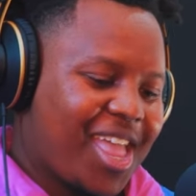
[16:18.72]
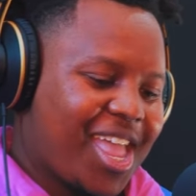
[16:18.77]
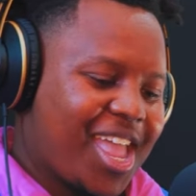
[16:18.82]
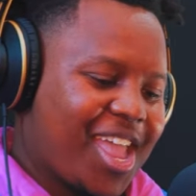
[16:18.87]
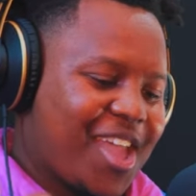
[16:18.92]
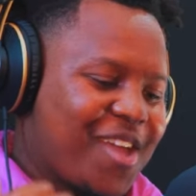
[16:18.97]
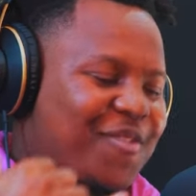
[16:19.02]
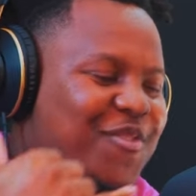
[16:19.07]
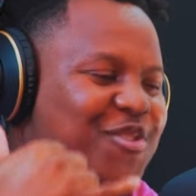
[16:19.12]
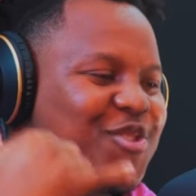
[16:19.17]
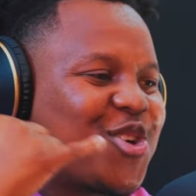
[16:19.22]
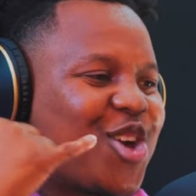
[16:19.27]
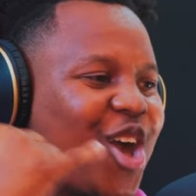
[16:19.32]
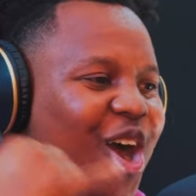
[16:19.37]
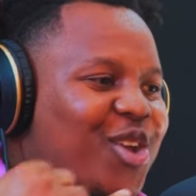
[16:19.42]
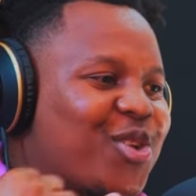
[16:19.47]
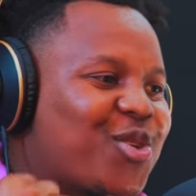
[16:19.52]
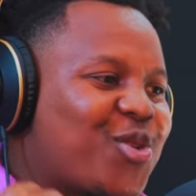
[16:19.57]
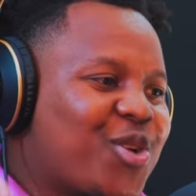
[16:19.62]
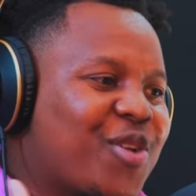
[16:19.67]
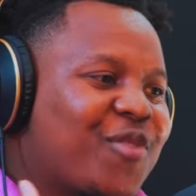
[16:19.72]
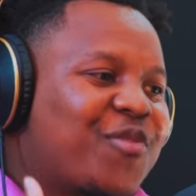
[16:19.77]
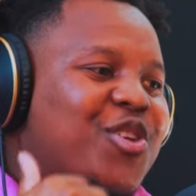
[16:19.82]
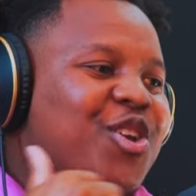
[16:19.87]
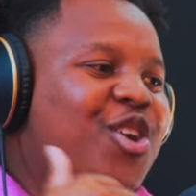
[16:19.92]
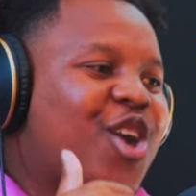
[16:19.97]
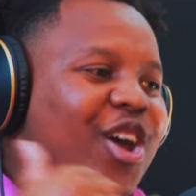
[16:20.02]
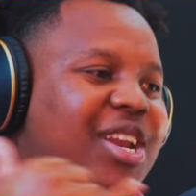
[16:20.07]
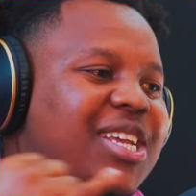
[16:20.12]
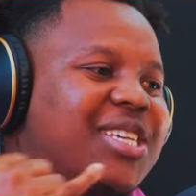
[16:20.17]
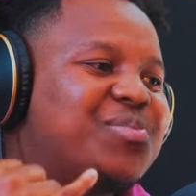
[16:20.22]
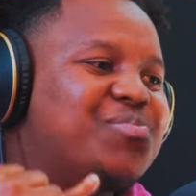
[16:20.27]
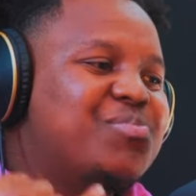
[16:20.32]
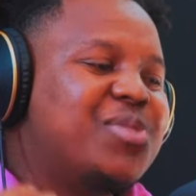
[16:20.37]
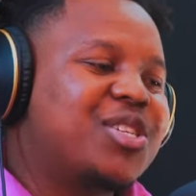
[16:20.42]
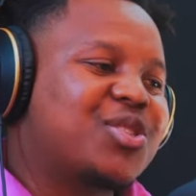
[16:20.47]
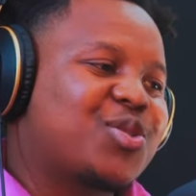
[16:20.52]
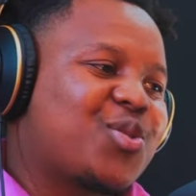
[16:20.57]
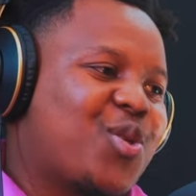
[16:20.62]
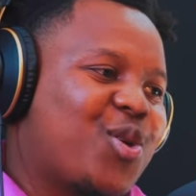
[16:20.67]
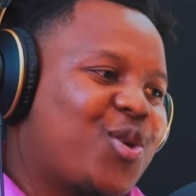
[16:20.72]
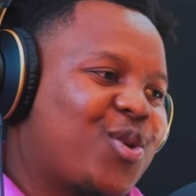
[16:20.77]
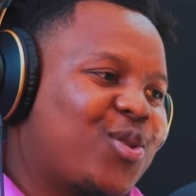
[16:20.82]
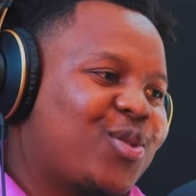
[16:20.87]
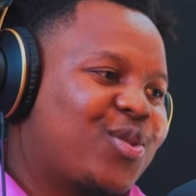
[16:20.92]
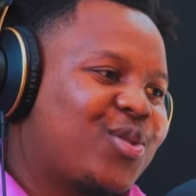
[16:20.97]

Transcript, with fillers: if you got a, if you got his missed call,